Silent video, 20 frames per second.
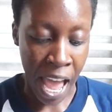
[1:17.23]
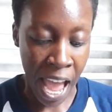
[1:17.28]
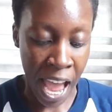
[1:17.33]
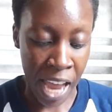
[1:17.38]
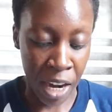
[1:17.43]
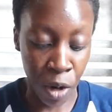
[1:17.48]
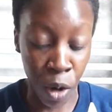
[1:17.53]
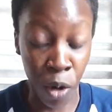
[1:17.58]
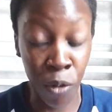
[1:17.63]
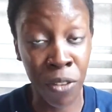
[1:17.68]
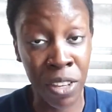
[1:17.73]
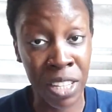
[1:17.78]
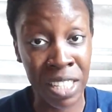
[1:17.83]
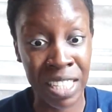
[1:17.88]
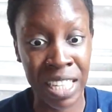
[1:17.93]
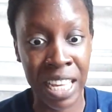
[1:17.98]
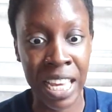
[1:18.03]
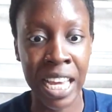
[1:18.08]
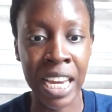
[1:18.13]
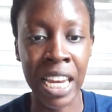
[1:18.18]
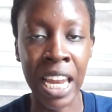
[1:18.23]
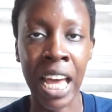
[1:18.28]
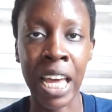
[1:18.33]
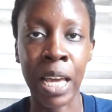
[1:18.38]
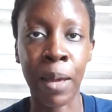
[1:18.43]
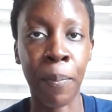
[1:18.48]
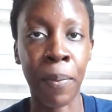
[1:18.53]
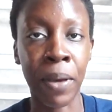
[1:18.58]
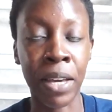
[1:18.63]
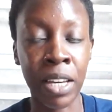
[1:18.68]
And obviously,
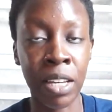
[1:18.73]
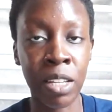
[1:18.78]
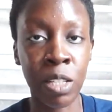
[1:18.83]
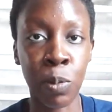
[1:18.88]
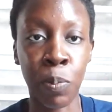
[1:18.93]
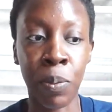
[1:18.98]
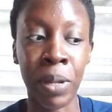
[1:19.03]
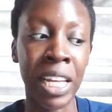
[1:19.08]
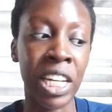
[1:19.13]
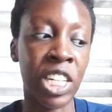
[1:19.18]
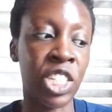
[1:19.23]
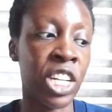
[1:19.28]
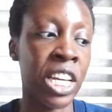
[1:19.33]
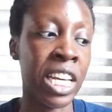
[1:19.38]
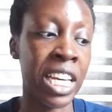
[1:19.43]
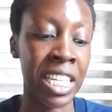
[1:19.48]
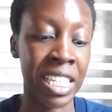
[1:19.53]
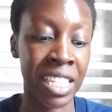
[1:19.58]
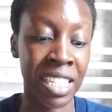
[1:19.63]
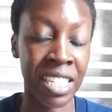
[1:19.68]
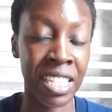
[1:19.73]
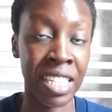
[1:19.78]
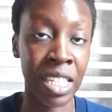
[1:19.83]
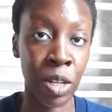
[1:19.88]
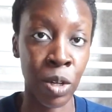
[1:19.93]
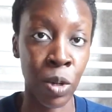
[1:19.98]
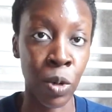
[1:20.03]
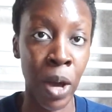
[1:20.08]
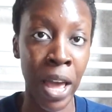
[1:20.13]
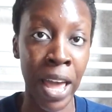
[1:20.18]
like, because bleaching is
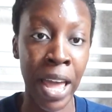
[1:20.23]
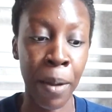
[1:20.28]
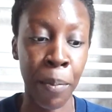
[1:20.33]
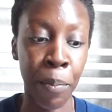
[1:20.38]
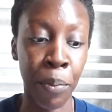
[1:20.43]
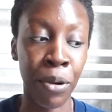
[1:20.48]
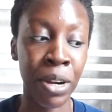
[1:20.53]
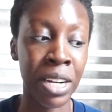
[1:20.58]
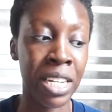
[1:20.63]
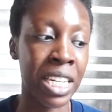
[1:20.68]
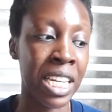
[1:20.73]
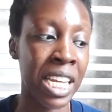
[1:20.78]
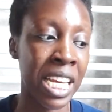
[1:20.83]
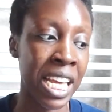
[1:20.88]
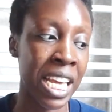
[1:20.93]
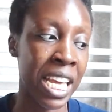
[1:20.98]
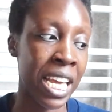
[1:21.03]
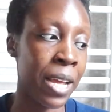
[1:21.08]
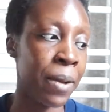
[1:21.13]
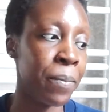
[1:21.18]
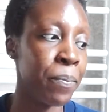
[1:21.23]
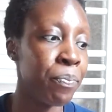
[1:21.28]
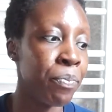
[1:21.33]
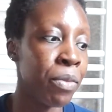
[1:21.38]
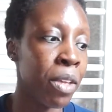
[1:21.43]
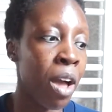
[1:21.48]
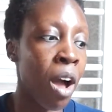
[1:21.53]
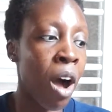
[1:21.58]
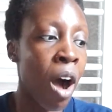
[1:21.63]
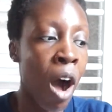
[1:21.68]
still a pretty
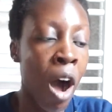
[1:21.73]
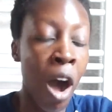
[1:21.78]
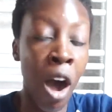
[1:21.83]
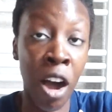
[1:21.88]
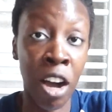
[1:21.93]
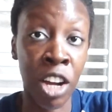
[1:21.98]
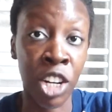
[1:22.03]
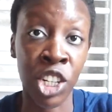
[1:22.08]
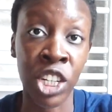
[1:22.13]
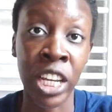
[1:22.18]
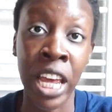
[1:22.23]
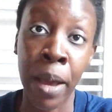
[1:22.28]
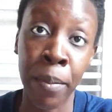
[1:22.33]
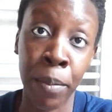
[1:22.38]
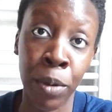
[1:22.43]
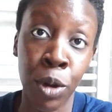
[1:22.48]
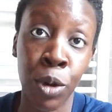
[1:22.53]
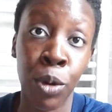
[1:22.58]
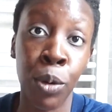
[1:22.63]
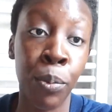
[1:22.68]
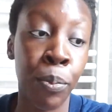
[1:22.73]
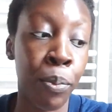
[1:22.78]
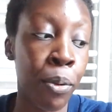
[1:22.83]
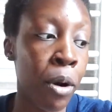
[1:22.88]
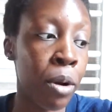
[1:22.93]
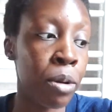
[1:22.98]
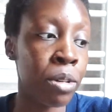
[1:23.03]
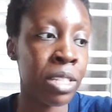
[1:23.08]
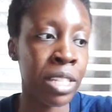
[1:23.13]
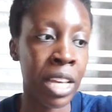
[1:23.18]
harsh chemical
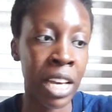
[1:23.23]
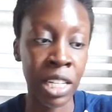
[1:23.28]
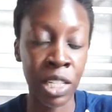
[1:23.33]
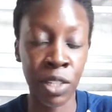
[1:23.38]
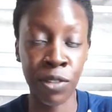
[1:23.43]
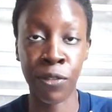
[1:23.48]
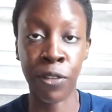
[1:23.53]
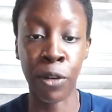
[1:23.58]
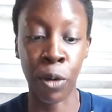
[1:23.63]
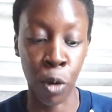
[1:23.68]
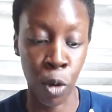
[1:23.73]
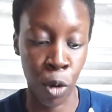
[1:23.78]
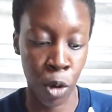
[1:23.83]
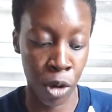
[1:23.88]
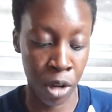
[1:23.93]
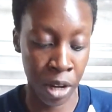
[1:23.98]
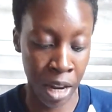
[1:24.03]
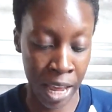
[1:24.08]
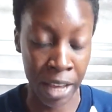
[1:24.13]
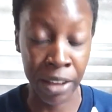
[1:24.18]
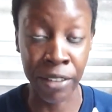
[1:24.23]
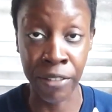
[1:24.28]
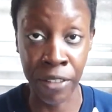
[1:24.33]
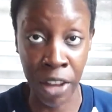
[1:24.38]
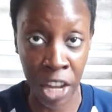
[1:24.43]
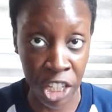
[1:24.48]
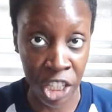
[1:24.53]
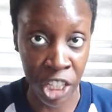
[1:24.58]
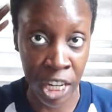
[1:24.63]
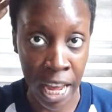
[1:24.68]
process for like
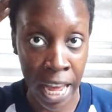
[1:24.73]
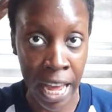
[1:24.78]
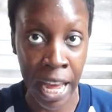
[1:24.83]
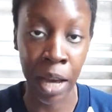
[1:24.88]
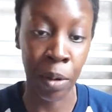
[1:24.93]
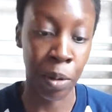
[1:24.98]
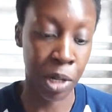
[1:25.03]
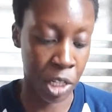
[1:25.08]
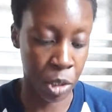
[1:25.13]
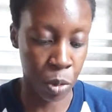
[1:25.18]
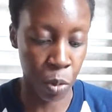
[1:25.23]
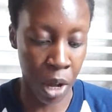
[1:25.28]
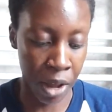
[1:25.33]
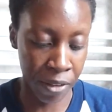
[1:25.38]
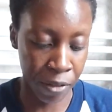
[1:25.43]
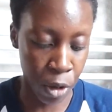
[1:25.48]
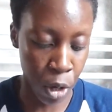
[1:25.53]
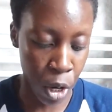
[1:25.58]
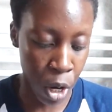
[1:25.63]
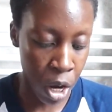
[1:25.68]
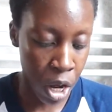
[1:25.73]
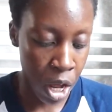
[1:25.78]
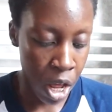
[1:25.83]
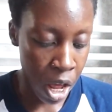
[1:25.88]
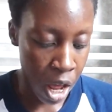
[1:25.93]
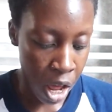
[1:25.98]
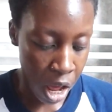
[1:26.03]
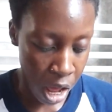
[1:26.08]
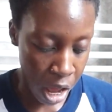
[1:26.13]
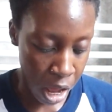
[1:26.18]
virgin hair, which is what I've
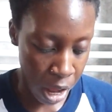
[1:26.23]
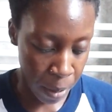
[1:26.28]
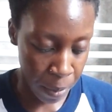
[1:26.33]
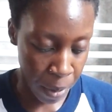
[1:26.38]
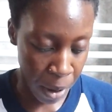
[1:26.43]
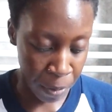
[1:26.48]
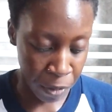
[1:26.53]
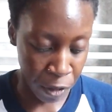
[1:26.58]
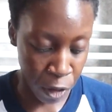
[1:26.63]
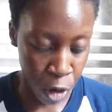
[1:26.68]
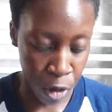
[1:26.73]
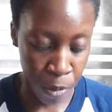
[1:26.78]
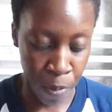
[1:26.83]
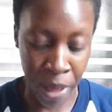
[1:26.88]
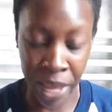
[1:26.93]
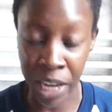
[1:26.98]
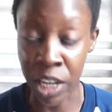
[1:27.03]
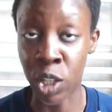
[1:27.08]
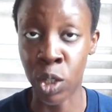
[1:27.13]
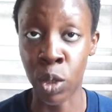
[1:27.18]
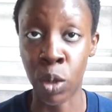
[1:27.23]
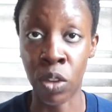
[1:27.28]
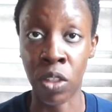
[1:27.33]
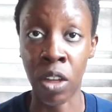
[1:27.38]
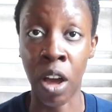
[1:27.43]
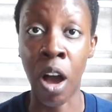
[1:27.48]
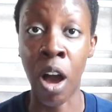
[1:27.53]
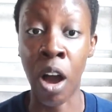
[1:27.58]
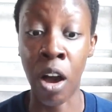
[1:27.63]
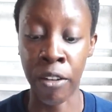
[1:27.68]
got to make sure
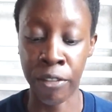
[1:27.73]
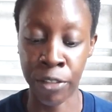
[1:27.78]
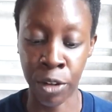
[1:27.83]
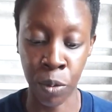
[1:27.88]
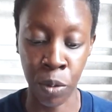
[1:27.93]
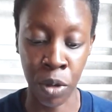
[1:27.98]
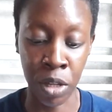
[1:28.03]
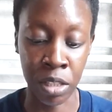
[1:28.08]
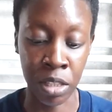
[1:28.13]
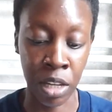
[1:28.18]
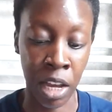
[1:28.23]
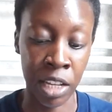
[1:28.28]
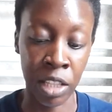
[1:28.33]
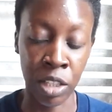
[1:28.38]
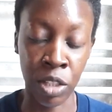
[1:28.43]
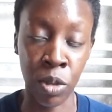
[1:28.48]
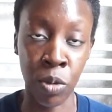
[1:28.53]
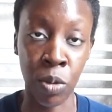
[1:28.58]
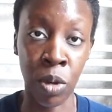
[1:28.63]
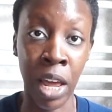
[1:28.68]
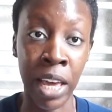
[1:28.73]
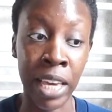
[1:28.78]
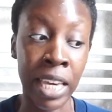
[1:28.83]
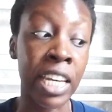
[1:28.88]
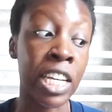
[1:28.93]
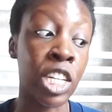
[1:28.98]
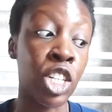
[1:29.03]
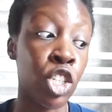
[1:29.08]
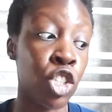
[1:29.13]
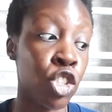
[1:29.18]
that afterwards I do like
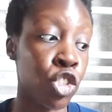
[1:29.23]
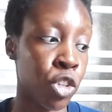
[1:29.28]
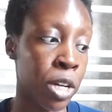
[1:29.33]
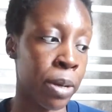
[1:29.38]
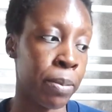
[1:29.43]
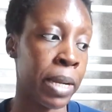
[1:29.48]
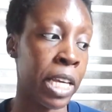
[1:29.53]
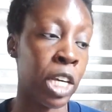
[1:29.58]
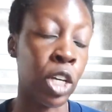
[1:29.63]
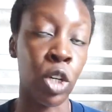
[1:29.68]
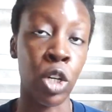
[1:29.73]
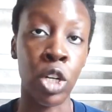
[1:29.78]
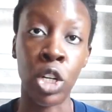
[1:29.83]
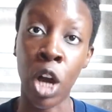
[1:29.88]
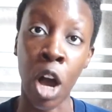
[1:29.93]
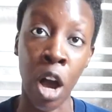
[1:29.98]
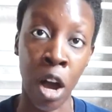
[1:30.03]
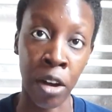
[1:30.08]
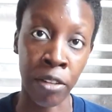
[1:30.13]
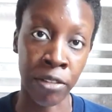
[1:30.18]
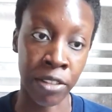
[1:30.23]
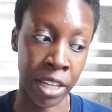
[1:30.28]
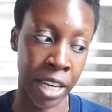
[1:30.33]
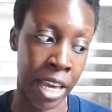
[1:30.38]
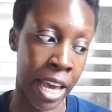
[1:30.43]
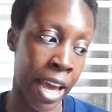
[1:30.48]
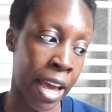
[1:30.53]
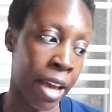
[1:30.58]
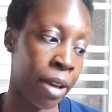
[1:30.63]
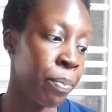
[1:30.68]
extremely good
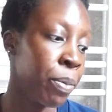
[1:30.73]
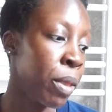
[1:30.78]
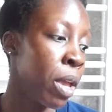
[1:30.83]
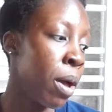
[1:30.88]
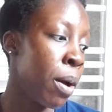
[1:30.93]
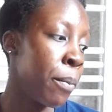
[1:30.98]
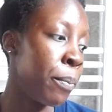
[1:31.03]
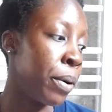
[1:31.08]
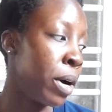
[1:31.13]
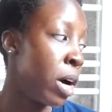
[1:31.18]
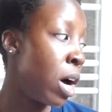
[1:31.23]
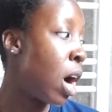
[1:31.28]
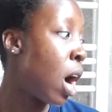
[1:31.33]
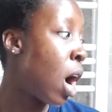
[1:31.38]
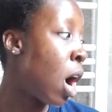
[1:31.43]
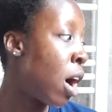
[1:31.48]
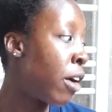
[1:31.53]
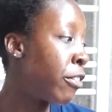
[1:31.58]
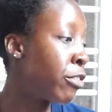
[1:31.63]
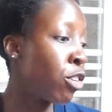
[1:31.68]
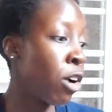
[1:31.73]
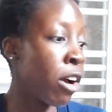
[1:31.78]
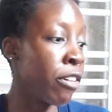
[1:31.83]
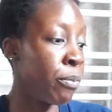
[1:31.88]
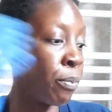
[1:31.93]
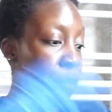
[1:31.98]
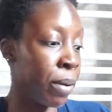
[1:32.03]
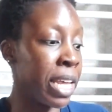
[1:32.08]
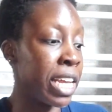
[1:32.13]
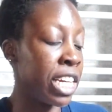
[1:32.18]
aftercare. But after
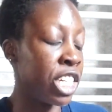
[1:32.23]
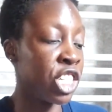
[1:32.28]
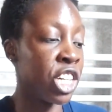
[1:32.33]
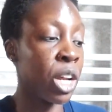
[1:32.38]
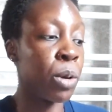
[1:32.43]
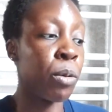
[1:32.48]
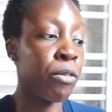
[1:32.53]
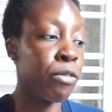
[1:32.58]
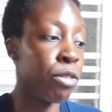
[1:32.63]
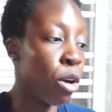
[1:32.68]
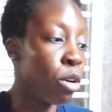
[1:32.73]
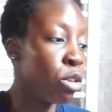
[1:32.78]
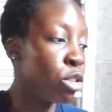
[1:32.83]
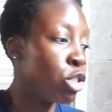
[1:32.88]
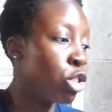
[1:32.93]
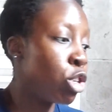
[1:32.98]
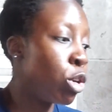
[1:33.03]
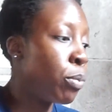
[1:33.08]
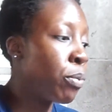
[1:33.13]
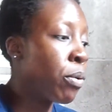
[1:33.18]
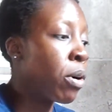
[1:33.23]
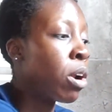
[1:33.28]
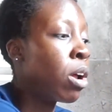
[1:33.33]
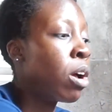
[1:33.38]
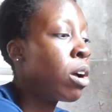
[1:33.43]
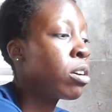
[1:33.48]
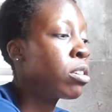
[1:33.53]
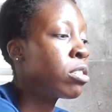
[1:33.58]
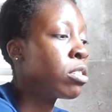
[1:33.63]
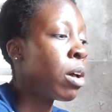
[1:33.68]
I've bleached it with those two
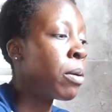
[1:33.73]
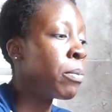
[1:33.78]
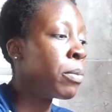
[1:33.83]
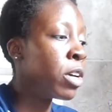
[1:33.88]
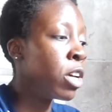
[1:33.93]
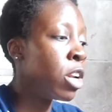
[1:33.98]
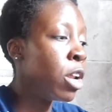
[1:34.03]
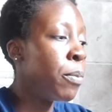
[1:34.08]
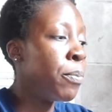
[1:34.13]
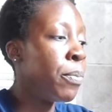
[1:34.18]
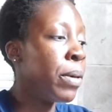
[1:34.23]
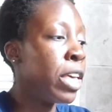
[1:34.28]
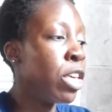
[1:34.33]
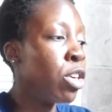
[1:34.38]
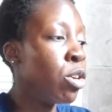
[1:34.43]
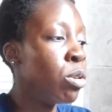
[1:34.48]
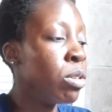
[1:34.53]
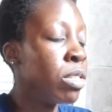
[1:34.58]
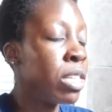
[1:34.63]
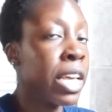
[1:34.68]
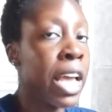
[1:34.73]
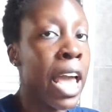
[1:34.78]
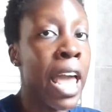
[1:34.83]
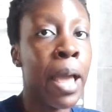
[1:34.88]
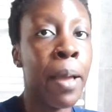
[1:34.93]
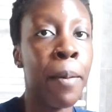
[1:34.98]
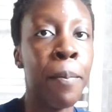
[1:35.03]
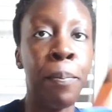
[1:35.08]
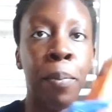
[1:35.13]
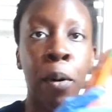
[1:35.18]
products, I'm gonna be using
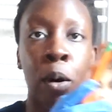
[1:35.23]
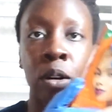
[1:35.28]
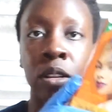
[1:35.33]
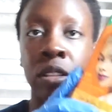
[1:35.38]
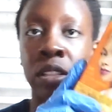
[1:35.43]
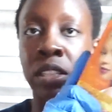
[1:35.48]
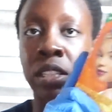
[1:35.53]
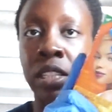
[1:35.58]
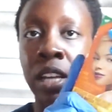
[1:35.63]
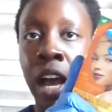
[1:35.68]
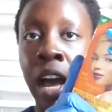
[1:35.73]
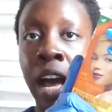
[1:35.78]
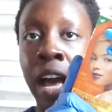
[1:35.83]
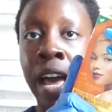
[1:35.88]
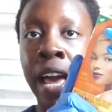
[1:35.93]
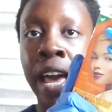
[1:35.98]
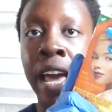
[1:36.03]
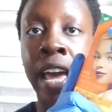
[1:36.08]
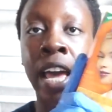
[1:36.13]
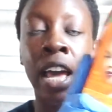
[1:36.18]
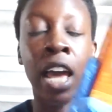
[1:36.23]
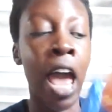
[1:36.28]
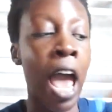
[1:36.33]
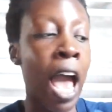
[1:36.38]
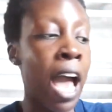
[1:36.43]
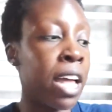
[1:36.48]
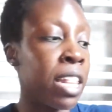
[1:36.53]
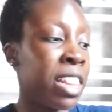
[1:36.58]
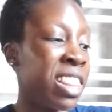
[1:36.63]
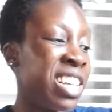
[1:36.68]
a box dye,
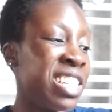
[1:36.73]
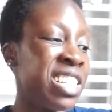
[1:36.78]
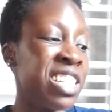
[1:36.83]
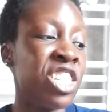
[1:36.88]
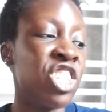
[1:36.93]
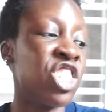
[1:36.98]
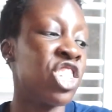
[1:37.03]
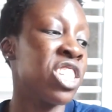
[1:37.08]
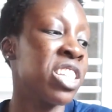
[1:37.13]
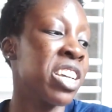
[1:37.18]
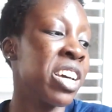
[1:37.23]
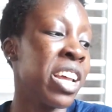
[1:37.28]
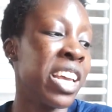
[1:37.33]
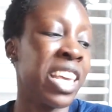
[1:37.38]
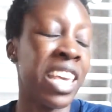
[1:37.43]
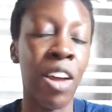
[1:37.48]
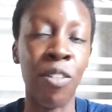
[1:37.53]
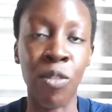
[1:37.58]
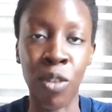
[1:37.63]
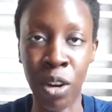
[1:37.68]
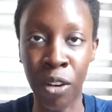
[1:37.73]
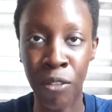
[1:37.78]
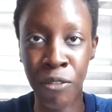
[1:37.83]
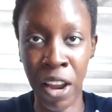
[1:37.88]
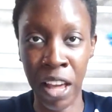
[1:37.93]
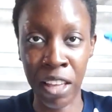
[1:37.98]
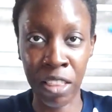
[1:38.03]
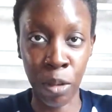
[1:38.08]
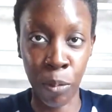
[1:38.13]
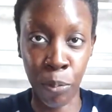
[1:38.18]
and this is just gonna get rid of
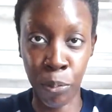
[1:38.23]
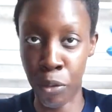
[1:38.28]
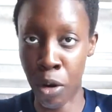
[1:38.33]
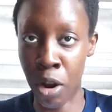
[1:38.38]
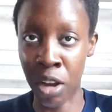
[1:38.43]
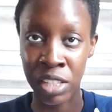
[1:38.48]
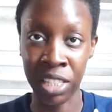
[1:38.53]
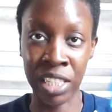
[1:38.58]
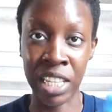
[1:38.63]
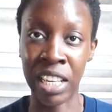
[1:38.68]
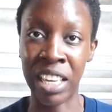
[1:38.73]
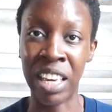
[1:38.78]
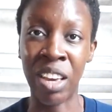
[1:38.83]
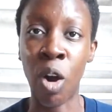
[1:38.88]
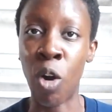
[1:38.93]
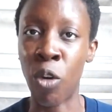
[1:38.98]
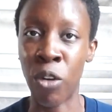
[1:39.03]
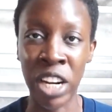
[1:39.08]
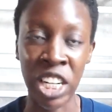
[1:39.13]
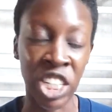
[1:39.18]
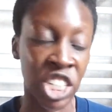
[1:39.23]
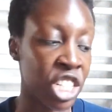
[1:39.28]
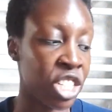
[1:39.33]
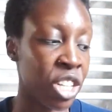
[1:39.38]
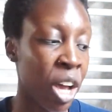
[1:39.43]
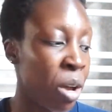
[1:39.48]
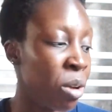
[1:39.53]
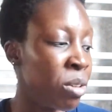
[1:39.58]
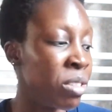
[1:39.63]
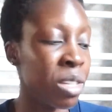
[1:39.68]
like the brassy orangey
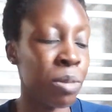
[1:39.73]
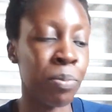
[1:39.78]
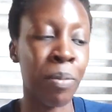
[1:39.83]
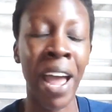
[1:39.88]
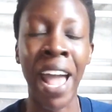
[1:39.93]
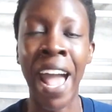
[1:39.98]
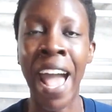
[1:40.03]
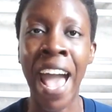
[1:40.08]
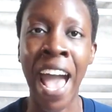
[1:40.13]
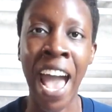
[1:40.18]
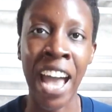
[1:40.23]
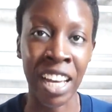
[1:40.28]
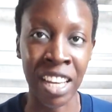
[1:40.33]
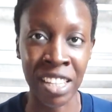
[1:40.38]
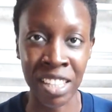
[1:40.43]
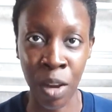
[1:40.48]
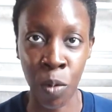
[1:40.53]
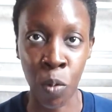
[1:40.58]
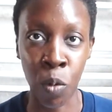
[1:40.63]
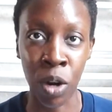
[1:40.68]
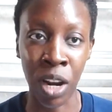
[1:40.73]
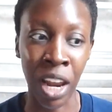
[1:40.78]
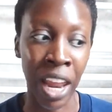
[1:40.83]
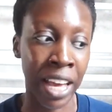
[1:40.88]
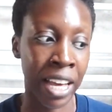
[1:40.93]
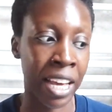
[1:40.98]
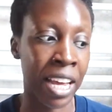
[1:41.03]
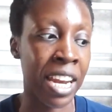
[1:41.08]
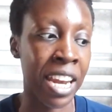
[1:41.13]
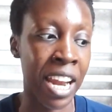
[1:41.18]
tones in my hair, because I want
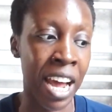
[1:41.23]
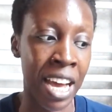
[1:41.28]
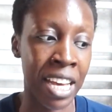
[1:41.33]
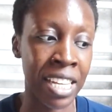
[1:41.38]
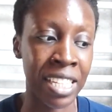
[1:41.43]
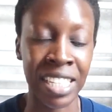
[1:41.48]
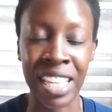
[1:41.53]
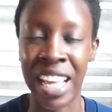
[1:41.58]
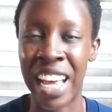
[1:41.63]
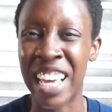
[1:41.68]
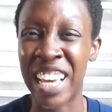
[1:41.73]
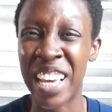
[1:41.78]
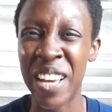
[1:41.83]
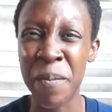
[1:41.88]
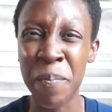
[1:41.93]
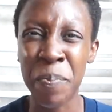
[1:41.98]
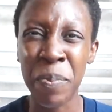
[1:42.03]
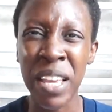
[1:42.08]
like a nice like